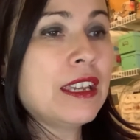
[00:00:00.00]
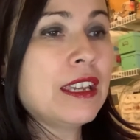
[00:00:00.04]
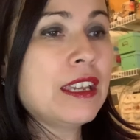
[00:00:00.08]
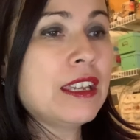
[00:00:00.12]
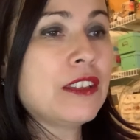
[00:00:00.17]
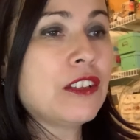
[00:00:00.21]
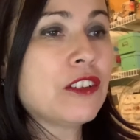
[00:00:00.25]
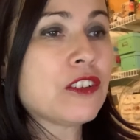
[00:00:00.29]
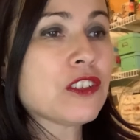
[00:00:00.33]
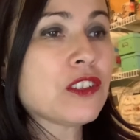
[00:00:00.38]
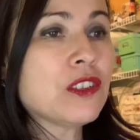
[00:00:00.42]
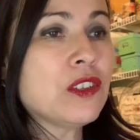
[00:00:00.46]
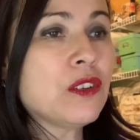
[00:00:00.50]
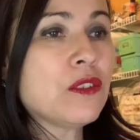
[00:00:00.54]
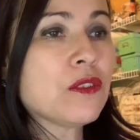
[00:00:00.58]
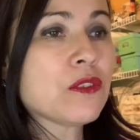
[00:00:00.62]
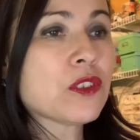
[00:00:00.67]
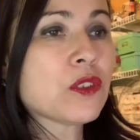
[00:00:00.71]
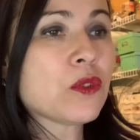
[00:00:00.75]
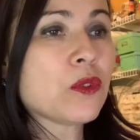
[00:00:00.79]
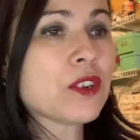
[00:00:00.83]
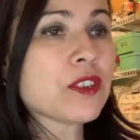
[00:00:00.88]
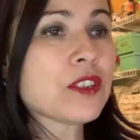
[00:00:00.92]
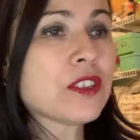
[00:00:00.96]
there's no
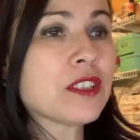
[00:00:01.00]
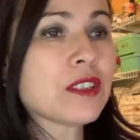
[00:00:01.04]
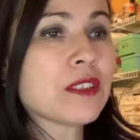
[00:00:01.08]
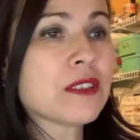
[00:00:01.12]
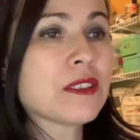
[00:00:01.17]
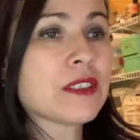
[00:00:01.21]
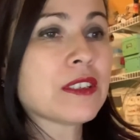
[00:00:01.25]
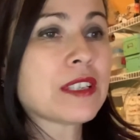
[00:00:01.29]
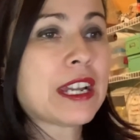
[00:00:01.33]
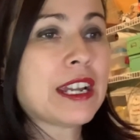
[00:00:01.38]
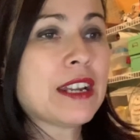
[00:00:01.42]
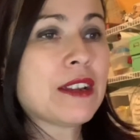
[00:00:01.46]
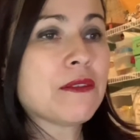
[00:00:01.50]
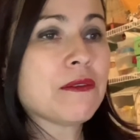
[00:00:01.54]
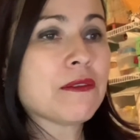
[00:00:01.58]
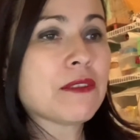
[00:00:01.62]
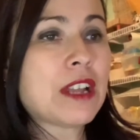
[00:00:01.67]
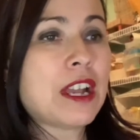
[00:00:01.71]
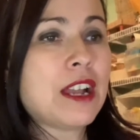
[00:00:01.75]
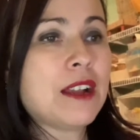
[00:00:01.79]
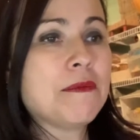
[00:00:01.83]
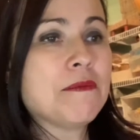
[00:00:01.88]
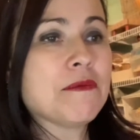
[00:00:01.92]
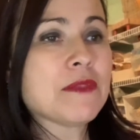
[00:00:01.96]
sources
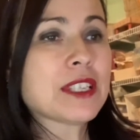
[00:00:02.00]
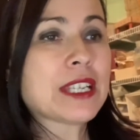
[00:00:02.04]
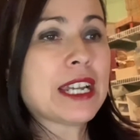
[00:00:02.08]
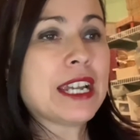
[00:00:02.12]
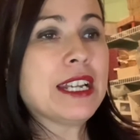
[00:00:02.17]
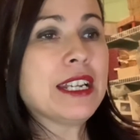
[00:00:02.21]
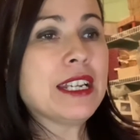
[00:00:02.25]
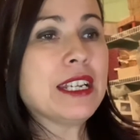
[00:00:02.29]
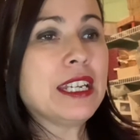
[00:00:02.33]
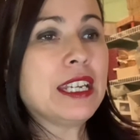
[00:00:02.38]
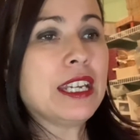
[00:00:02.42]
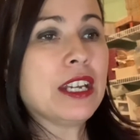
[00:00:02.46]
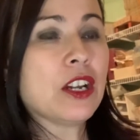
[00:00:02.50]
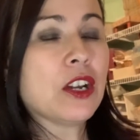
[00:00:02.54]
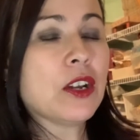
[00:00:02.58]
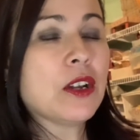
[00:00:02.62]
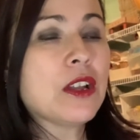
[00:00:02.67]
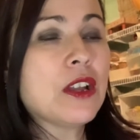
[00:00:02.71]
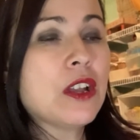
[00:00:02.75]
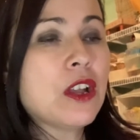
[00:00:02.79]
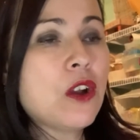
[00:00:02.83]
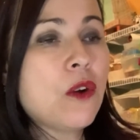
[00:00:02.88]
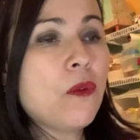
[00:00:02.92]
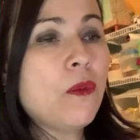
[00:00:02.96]
cited here.
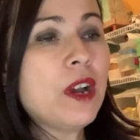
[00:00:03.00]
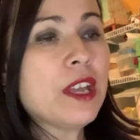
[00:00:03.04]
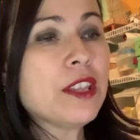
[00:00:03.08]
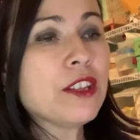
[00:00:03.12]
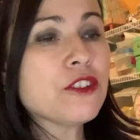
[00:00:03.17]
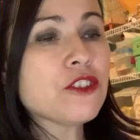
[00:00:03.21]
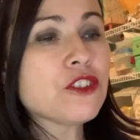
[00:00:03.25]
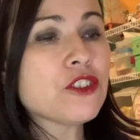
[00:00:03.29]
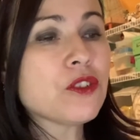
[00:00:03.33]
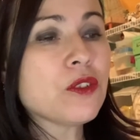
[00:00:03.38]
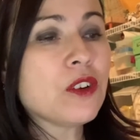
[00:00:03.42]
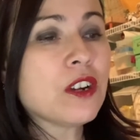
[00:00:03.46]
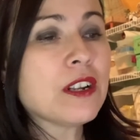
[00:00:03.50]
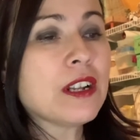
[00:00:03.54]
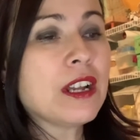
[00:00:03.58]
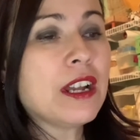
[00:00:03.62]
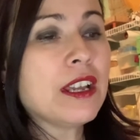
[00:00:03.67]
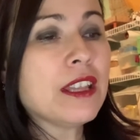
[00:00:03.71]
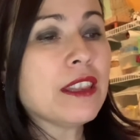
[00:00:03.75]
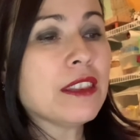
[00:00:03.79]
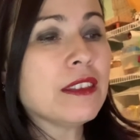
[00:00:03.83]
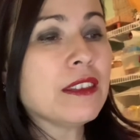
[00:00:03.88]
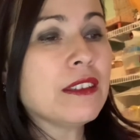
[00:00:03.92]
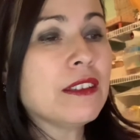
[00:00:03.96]
Whether it's true or
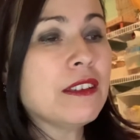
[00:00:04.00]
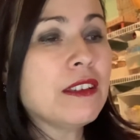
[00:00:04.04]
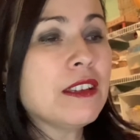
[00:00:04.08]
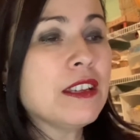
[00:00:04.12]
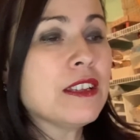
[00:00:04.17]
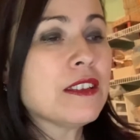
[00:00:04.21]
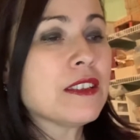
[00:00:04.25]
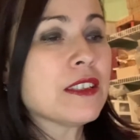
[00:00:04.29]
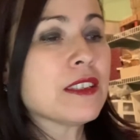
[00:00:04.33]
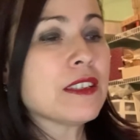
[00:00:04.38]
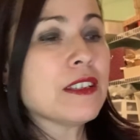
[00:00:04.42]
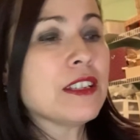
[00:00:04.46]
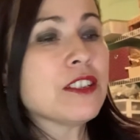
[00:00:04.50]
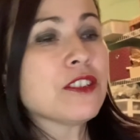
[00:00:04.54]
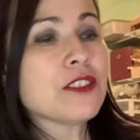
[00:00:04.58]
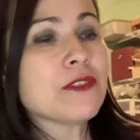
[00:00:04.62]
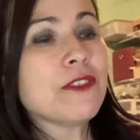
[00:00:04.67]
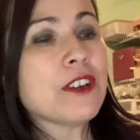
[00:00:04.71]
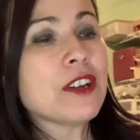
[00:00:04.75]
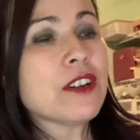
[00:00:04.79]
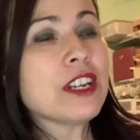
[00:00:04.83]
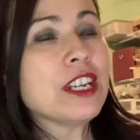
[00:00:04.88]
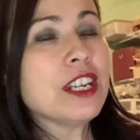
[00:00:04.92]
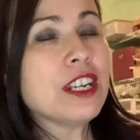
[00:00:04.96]
not, it's
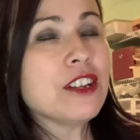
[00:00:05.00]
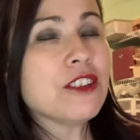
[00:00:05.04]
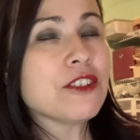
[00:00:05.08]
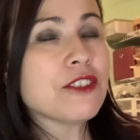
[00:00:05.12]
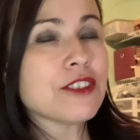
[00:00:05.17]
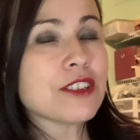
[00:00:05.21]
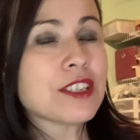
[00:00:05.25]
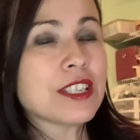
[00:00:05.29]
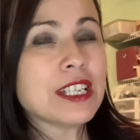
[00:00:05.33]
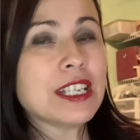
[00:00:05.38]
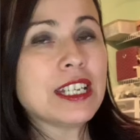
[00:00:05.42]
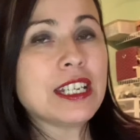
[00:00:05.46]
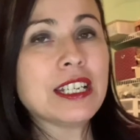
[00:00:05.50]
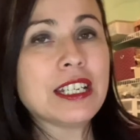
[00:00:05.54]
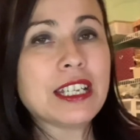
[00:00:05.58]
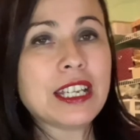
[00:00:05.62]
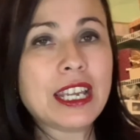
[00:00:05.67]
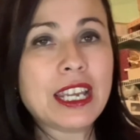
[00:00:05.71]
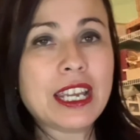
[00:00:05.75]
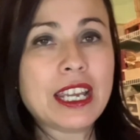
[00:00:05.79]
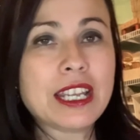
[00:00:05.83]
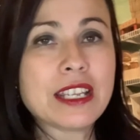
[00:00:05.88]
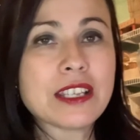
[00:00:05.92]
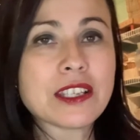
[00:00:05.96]
very interesting.
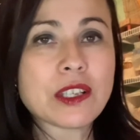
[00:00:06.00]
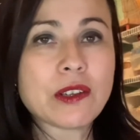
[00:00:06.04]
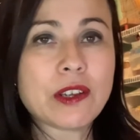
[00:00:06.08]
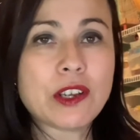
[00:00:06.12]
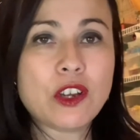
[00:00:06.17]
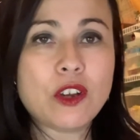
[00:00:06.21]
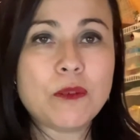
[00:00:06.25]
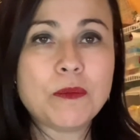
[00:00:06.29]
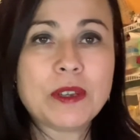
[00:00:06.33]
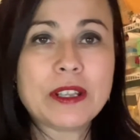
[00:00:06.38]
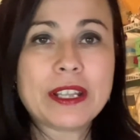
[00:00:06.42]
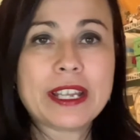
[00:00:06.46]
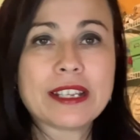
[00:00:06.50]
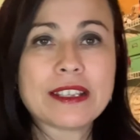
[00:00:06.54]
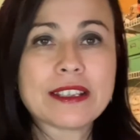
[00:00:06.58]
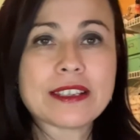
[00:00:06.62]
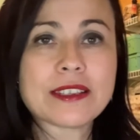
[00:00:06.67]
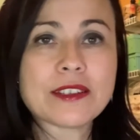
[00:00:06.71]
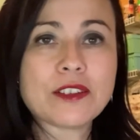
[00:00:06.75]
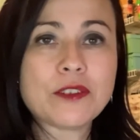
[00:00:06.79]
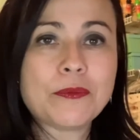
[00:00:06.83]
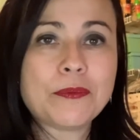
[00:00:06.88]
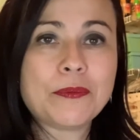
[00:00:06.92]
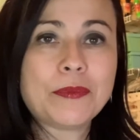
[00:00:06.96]
And so I hope you like this
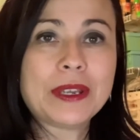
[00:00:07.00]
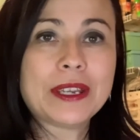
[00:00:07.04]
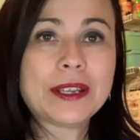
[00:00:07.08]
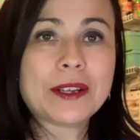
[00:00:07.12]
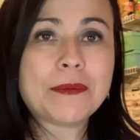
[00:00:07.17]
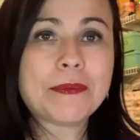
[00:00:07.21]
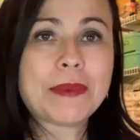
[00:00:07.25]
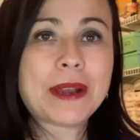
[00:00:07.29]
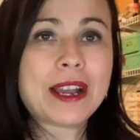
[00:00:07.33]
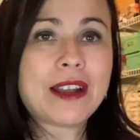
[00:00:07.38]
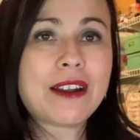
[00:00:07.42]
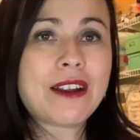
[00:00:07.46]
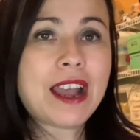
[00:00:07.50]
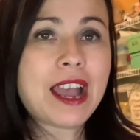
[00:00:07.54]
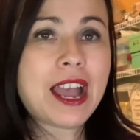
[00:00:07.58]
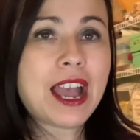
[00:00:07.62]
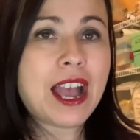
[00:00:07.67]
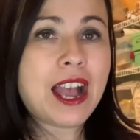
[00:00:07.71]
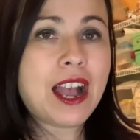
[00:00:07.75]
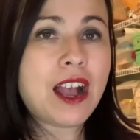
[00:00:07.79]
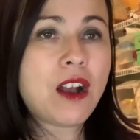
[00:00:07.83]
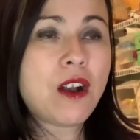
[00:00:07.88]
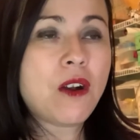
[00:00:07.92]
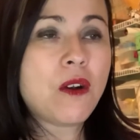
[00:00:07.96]
little bit about
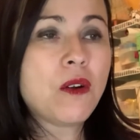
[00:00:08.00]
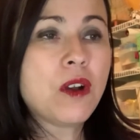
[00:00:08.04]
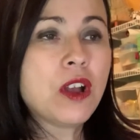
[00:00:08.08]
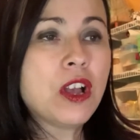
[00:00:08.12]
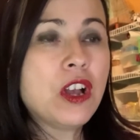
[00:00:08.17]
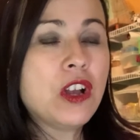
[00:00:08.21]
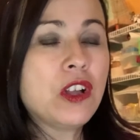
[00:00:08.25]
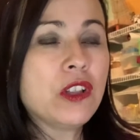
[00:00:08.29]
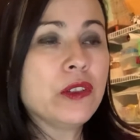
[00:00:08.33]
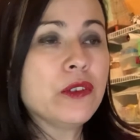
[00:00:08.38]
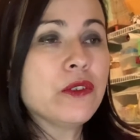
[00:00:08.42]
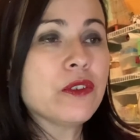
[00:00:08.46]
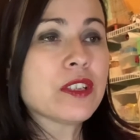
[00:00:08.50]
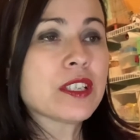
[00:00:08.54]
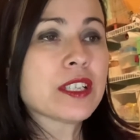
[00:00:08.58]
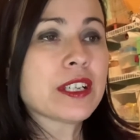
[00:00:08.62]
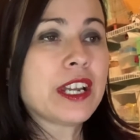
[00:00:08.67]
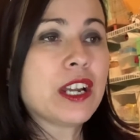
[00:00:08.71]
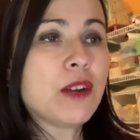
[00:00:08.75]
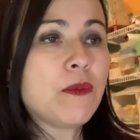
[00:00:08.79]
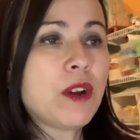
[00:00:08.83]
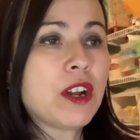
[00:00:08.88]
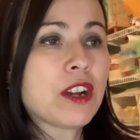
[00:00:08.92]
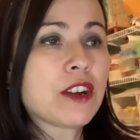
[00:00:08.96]
how Luke
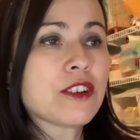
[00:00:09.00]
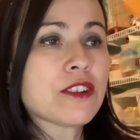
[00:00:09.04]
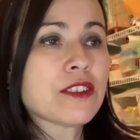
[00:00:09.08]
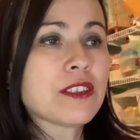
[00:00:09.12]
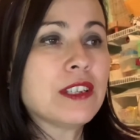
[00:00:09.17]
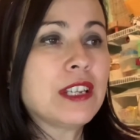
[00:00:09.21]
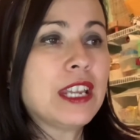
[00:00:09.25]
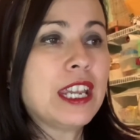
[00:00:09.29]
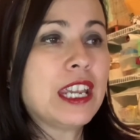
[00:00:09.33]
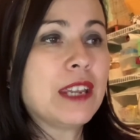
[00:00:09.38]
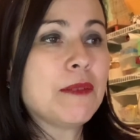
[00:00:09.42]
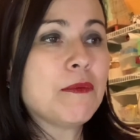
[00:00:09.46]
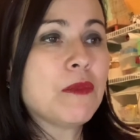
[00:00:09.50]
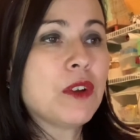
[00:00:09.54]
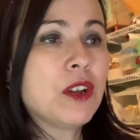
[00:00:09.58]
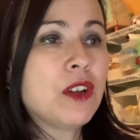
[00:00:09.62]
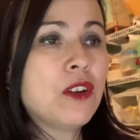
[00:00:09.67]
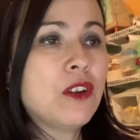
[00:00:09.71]
Skywalker's name